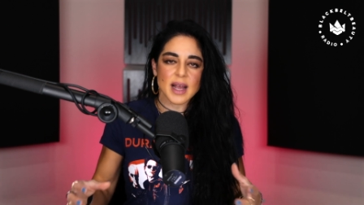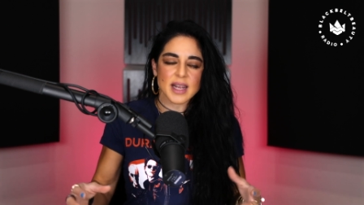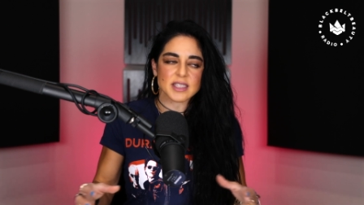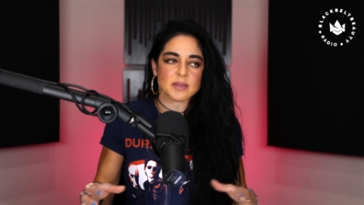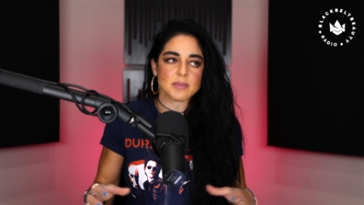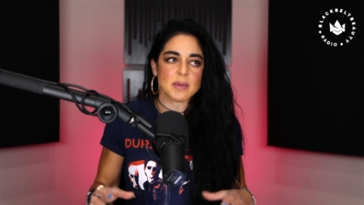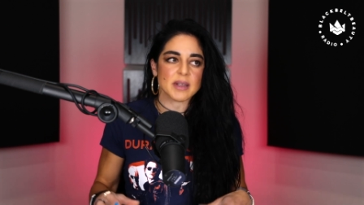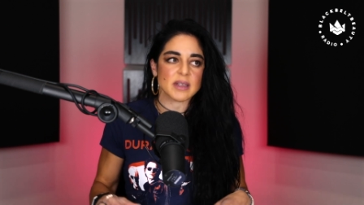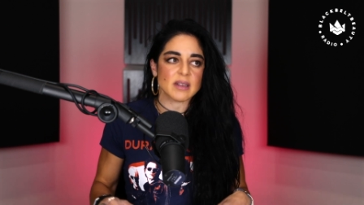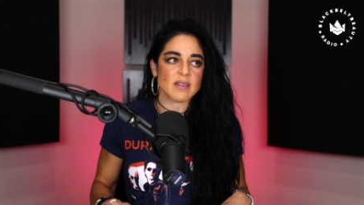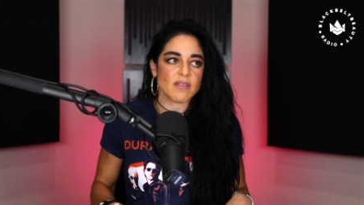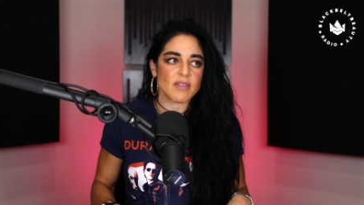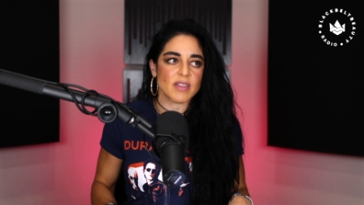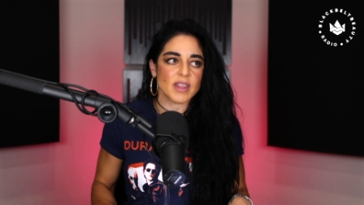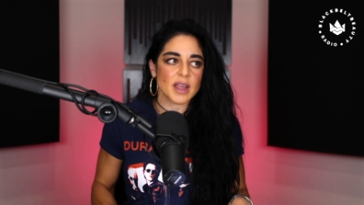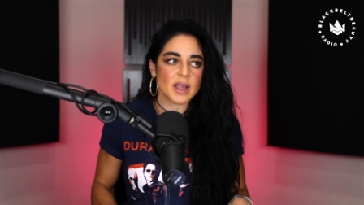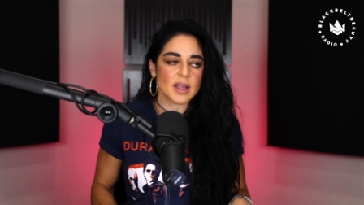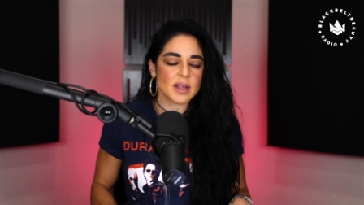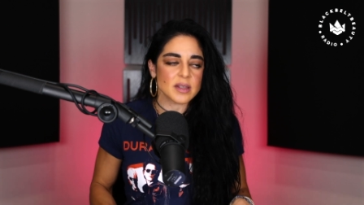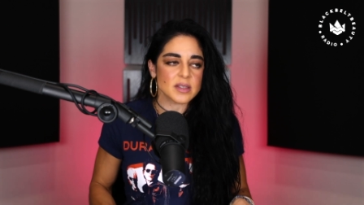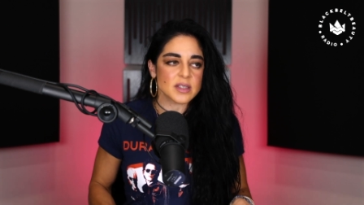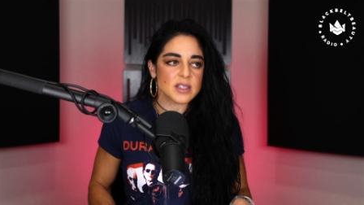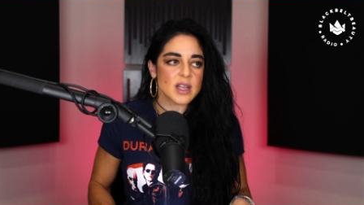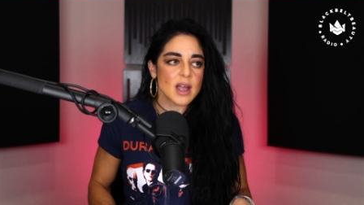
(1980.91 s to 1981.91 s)
aspect of
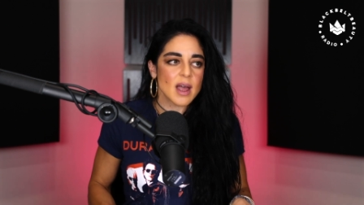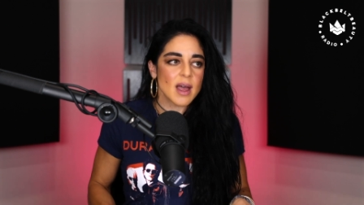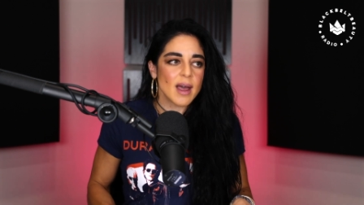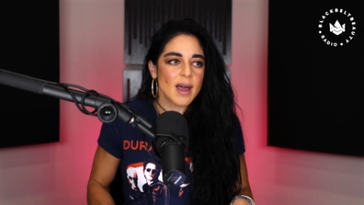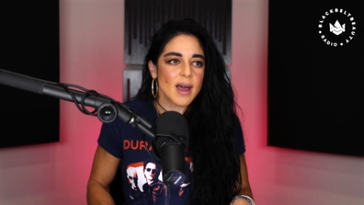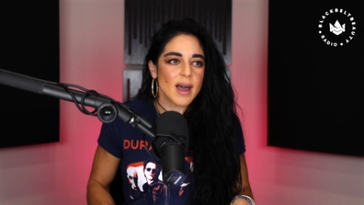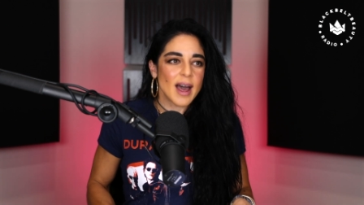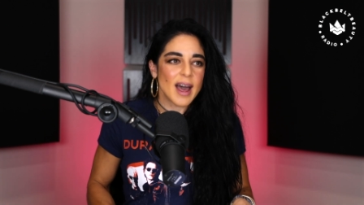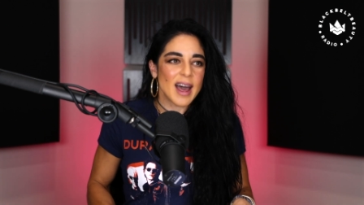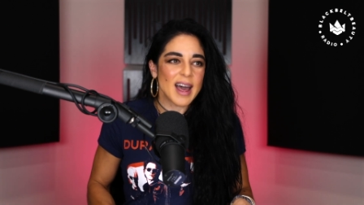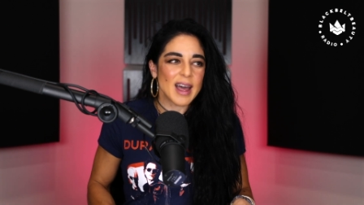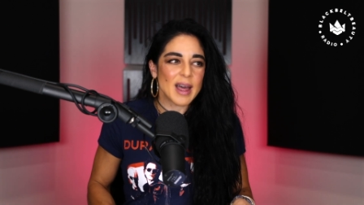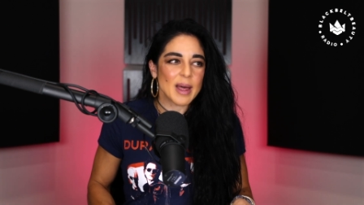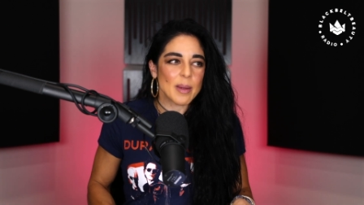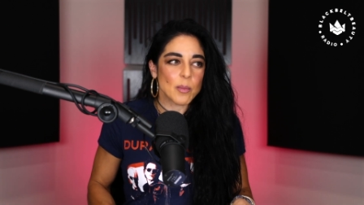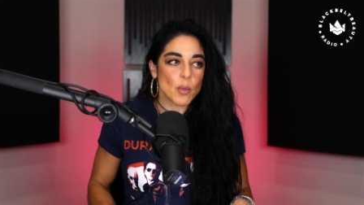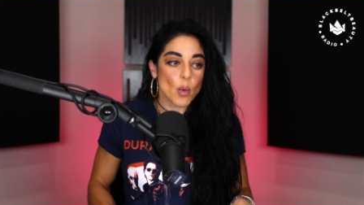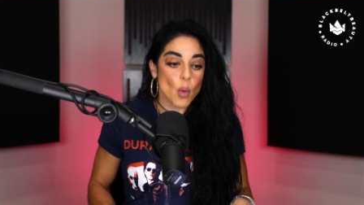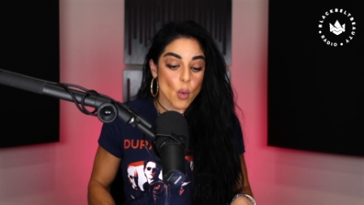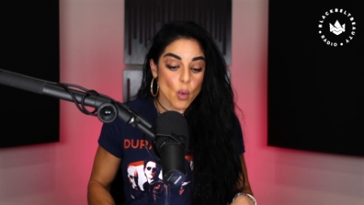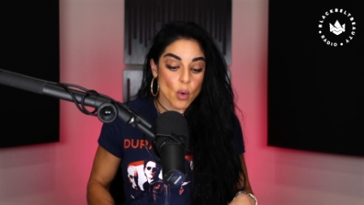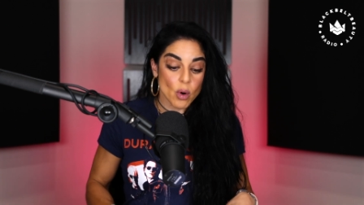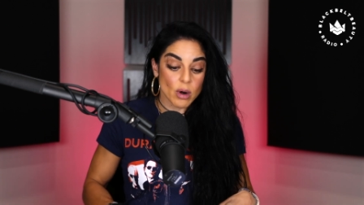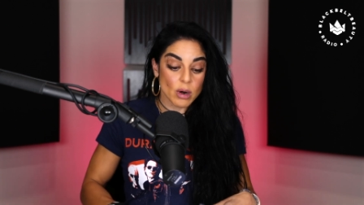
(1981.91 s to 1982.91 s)
things um,
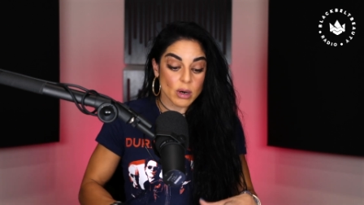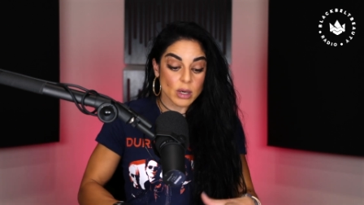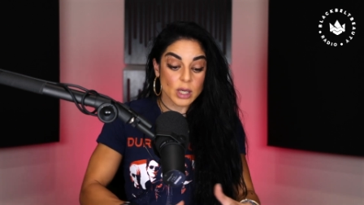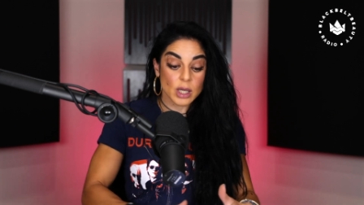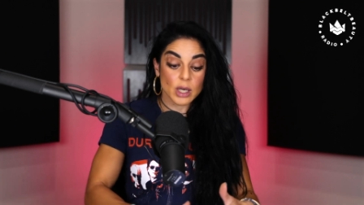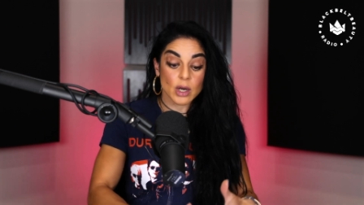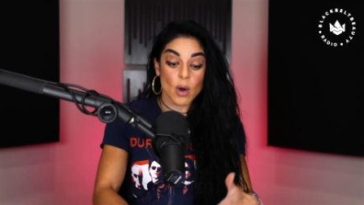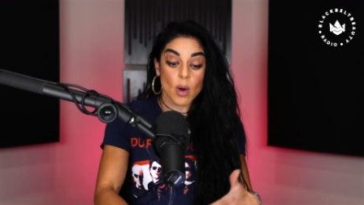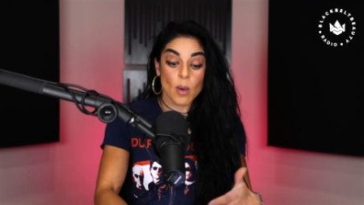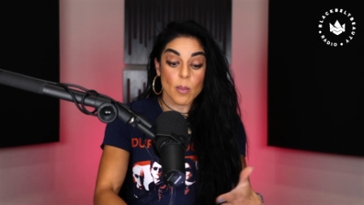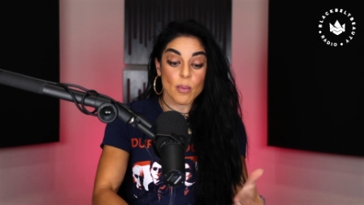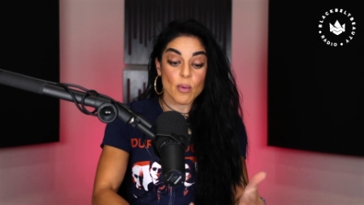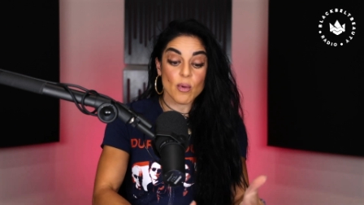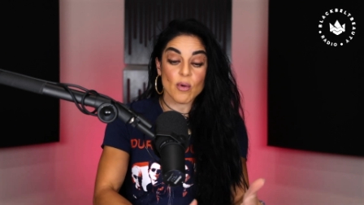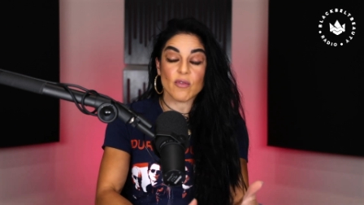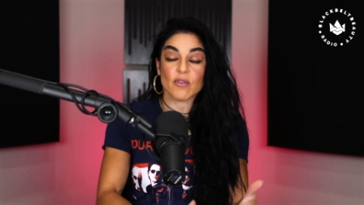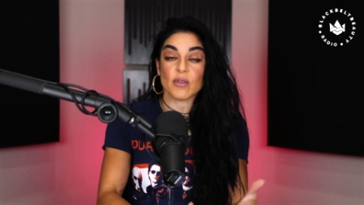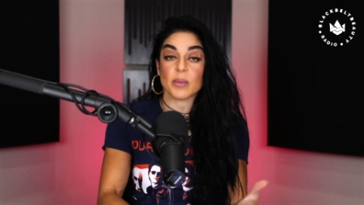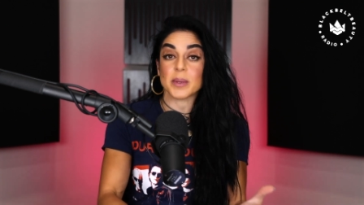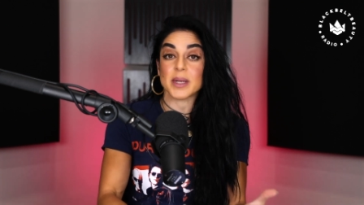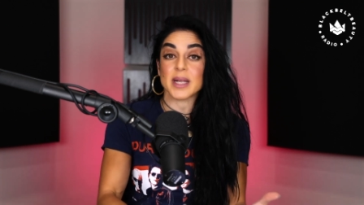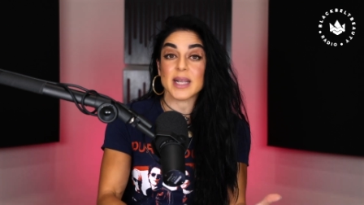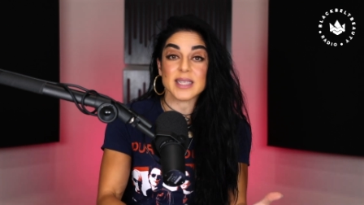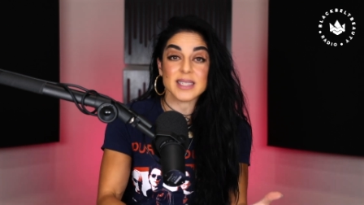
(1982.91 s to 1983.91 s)
or you know I'll pull
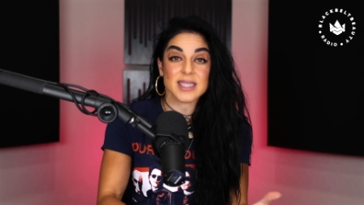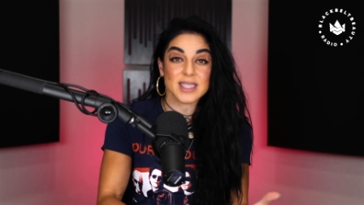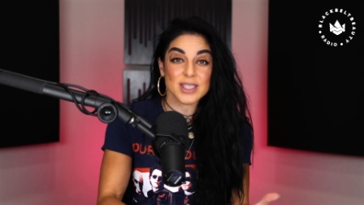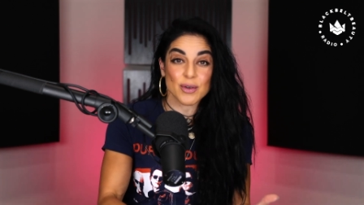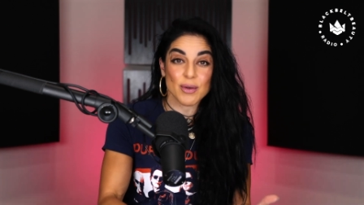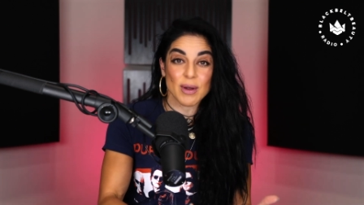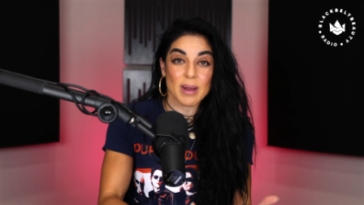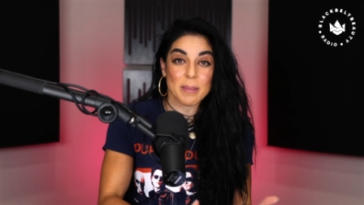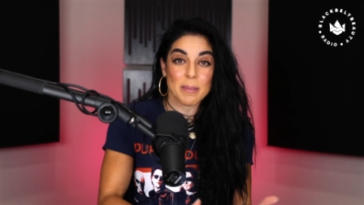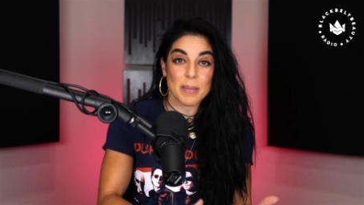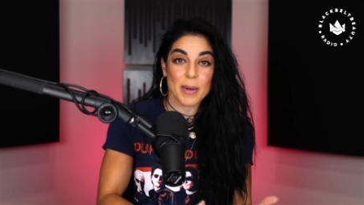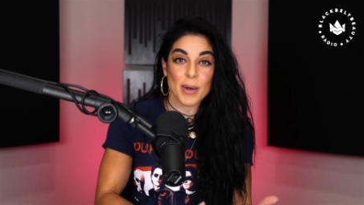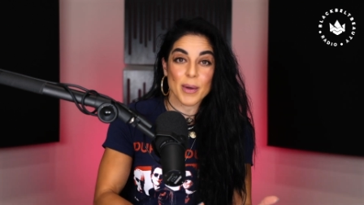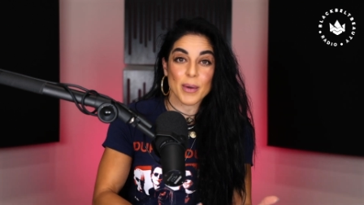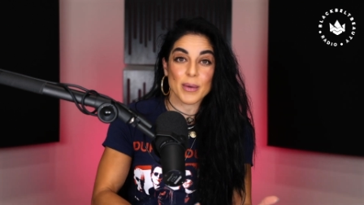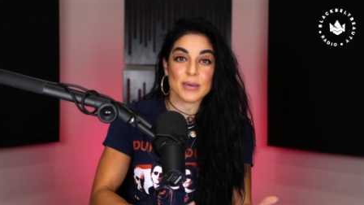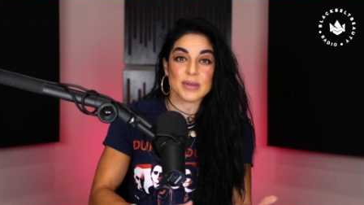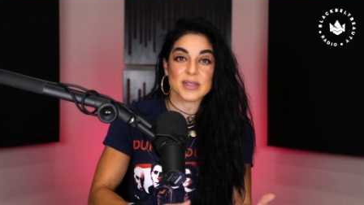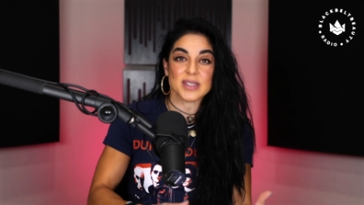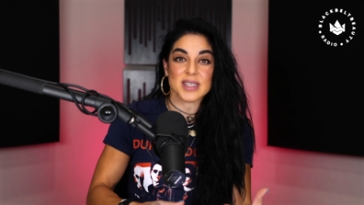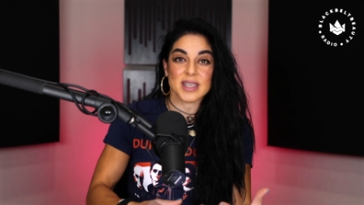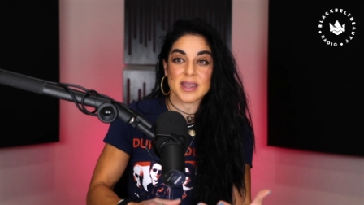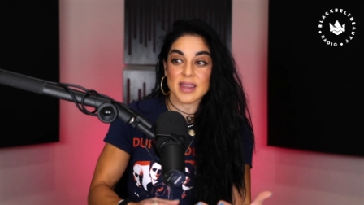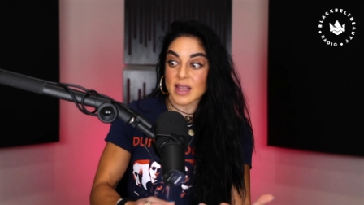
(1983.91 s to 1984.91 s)
from an Instagram
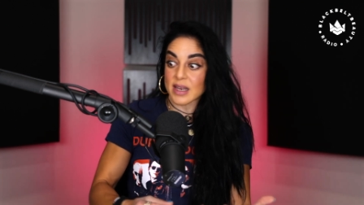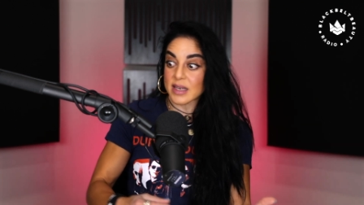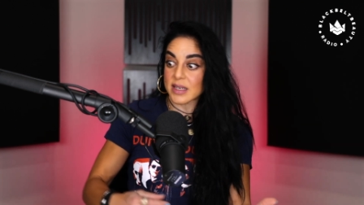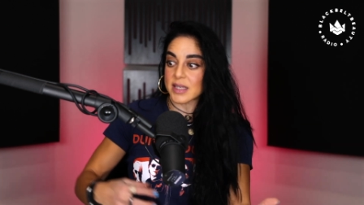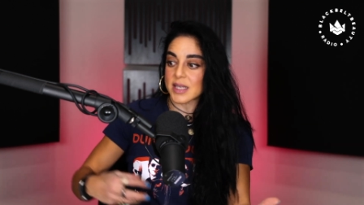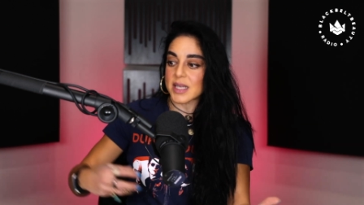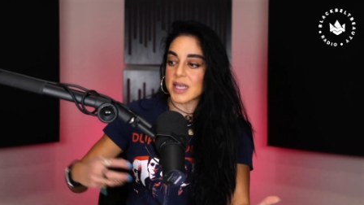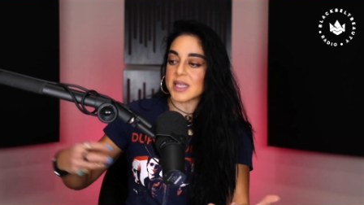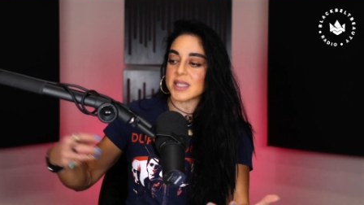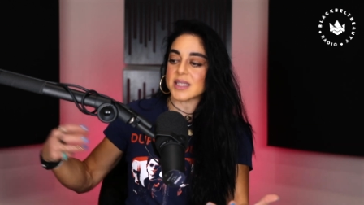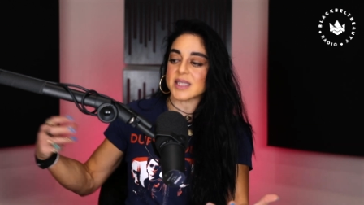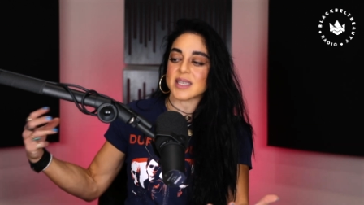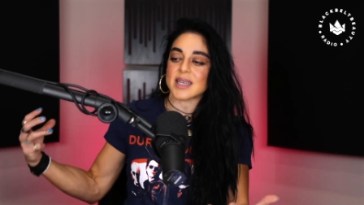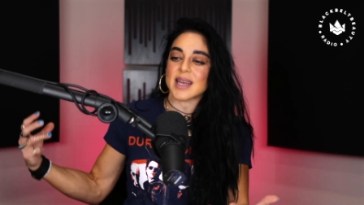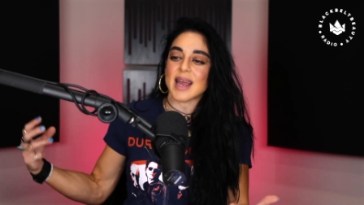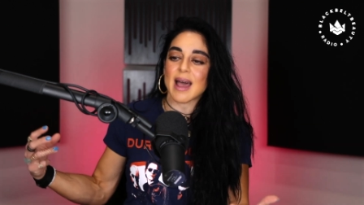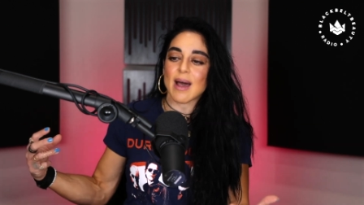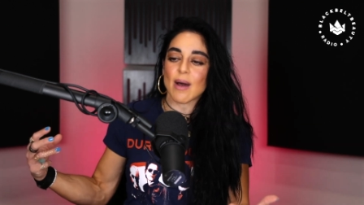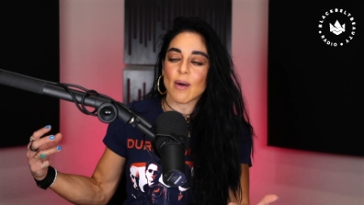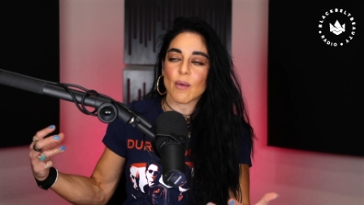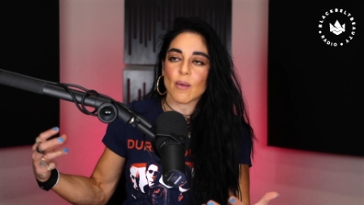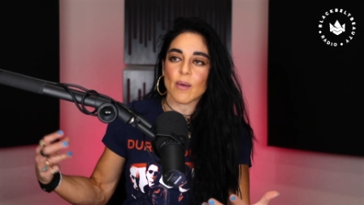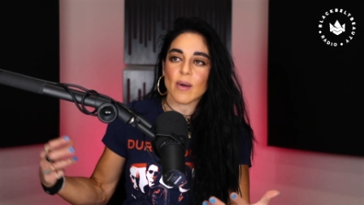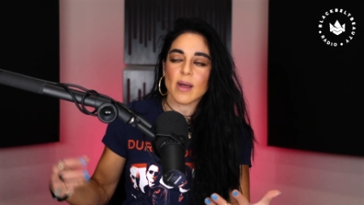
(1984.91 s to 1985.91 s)
post and then tease it
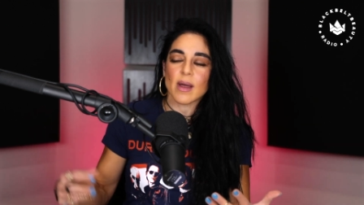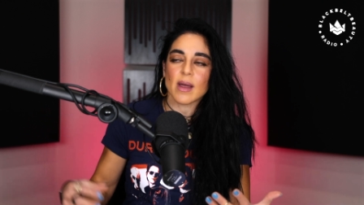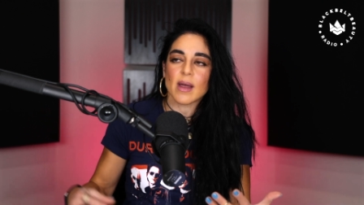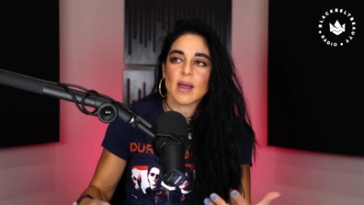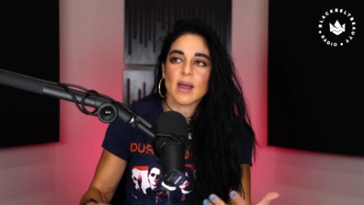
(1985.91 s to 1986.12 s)
out